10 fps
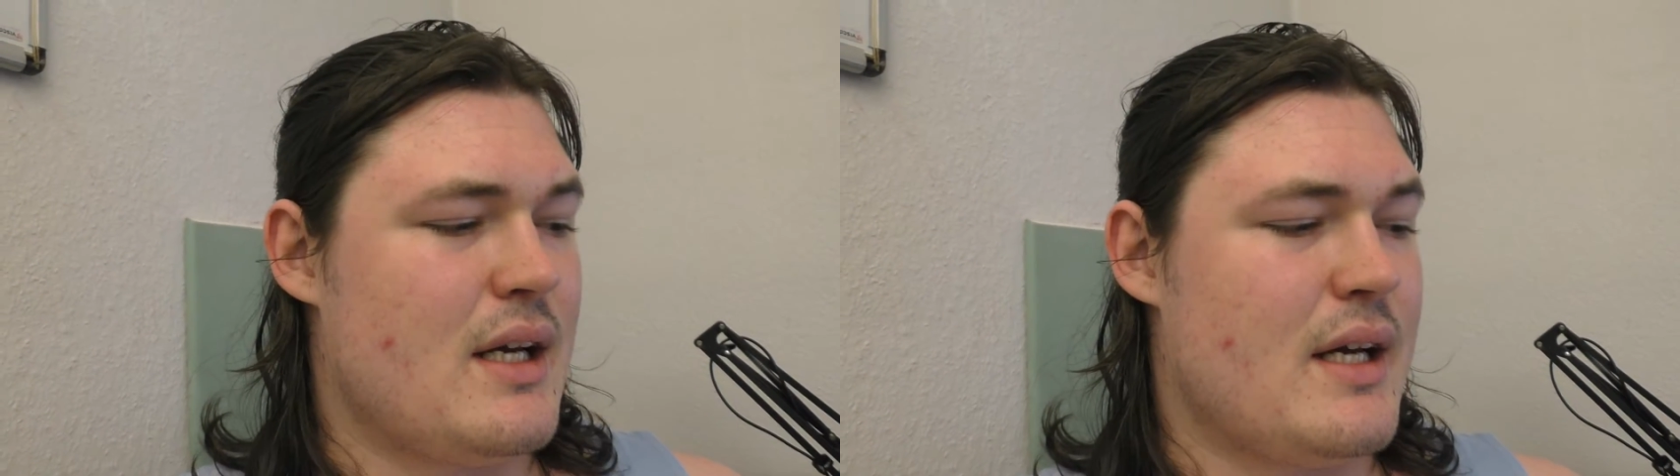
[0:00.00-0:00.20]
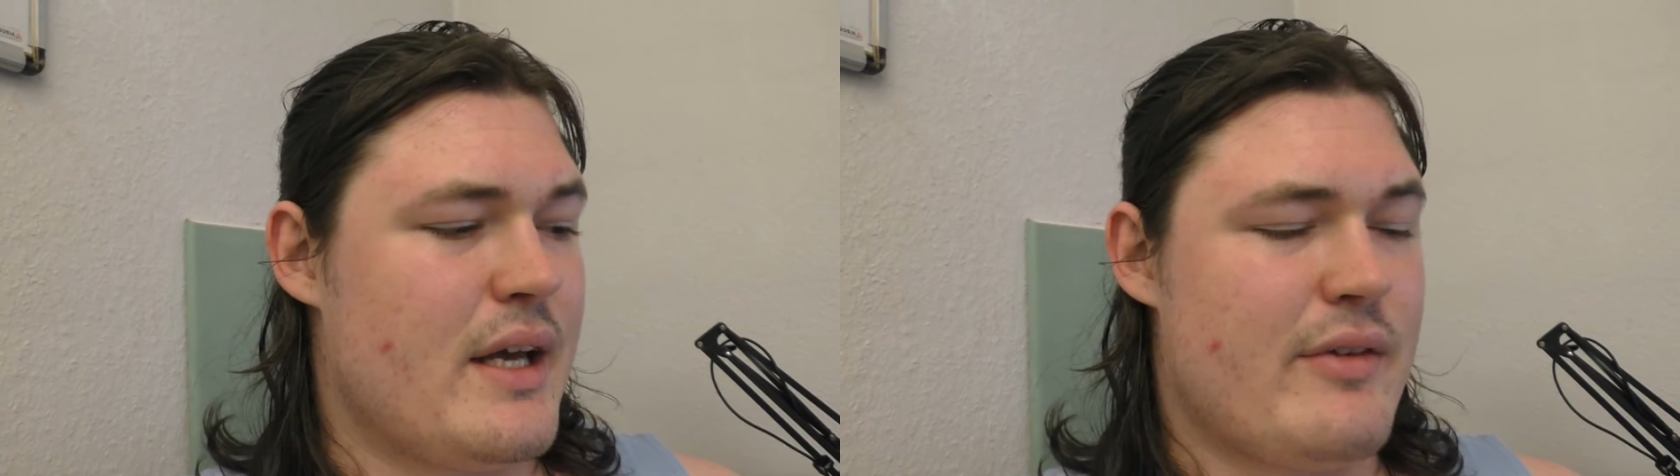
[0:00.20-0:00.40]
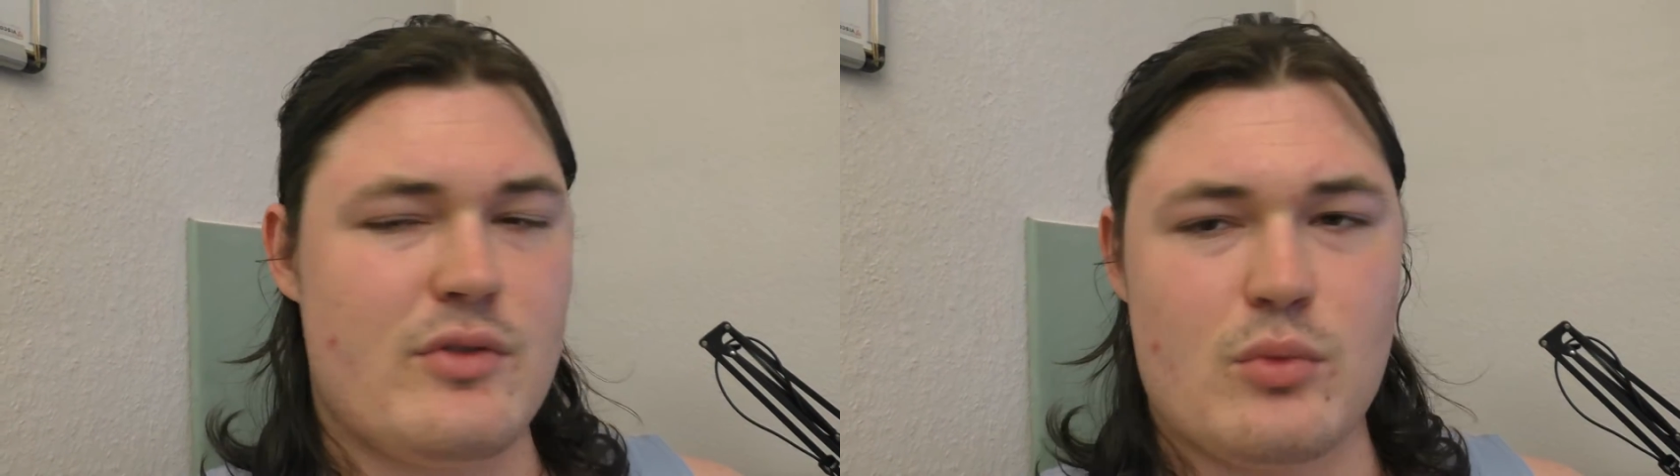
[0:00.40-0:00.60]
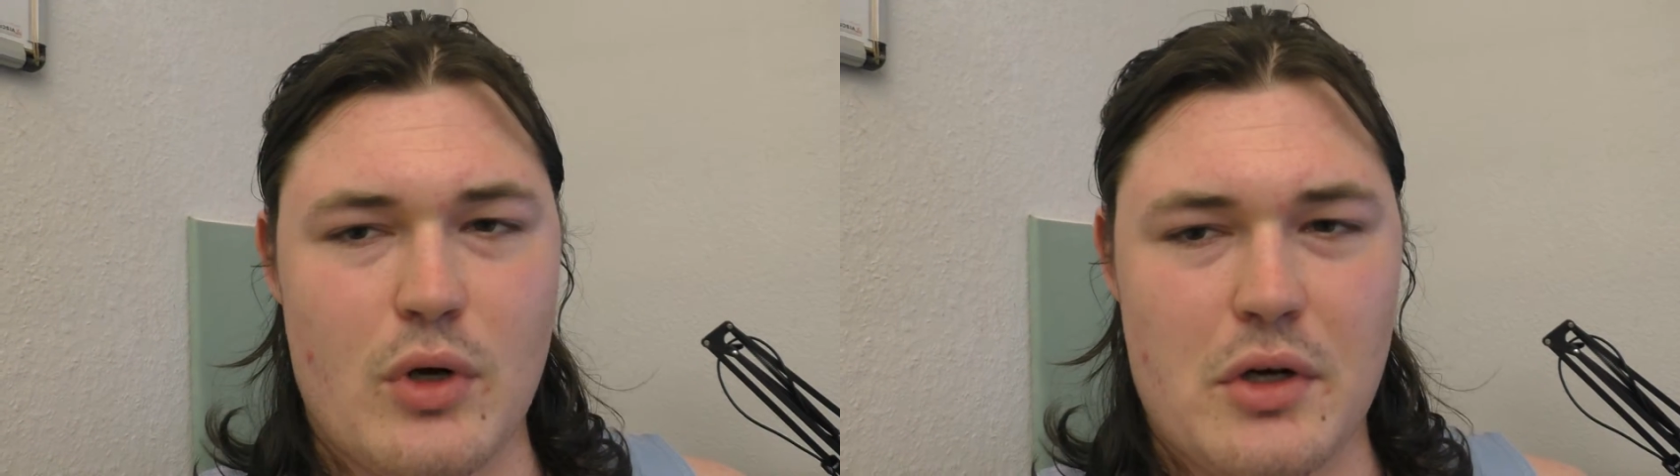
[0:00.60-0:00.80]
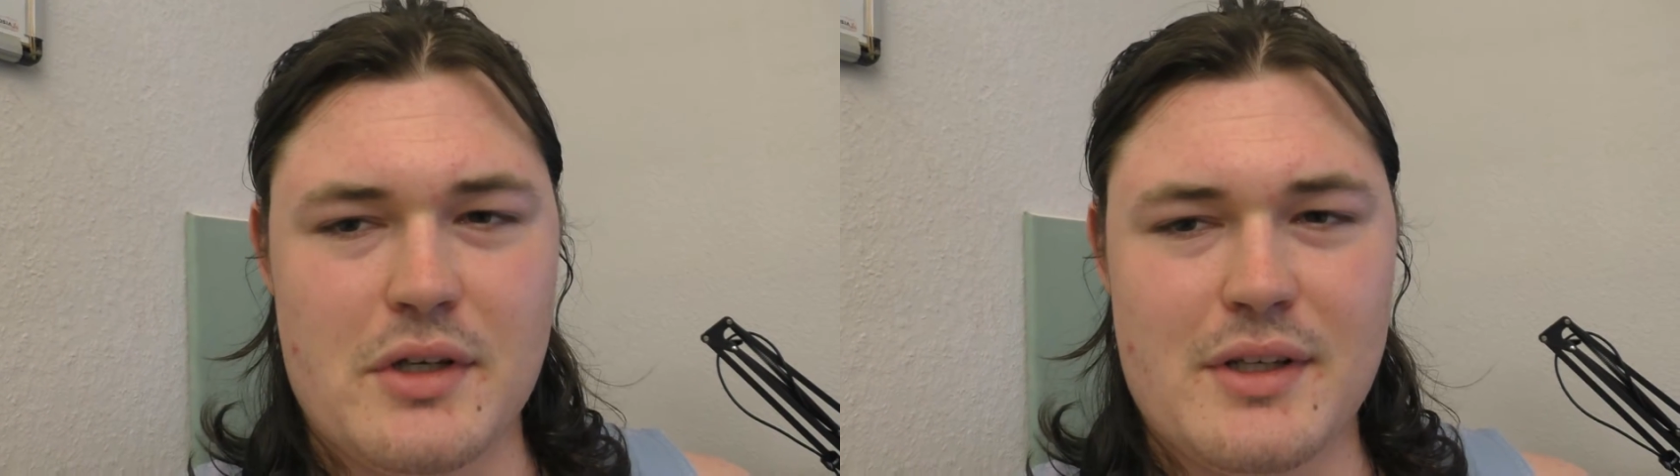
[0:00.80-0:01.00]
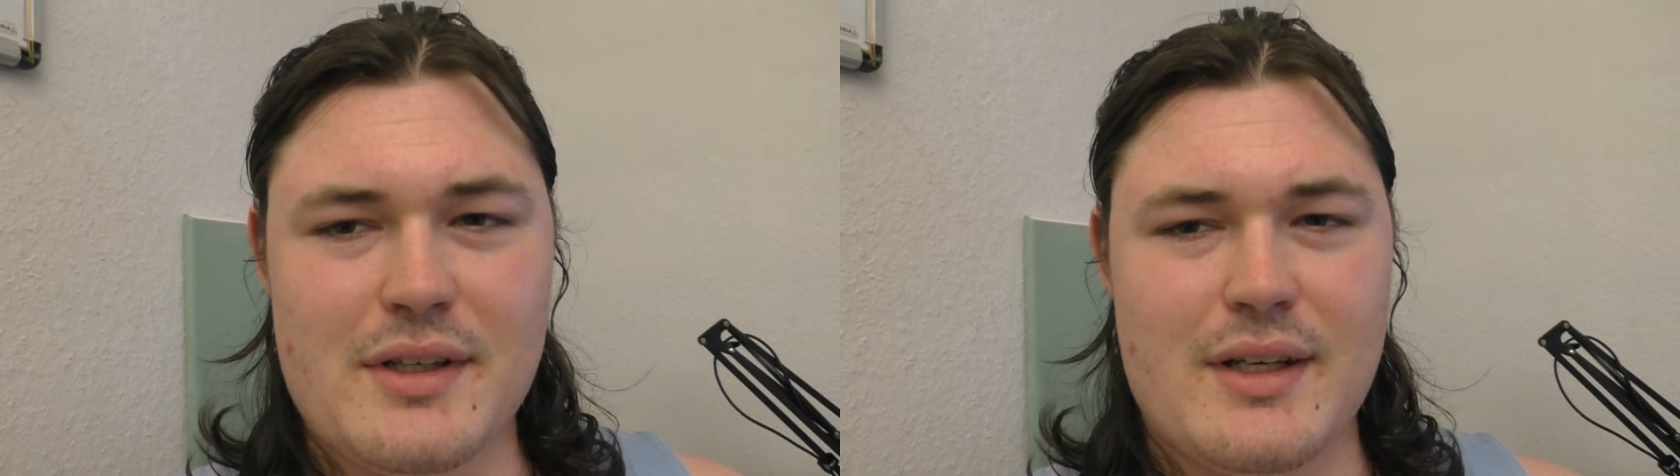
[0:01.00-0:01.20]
I have to work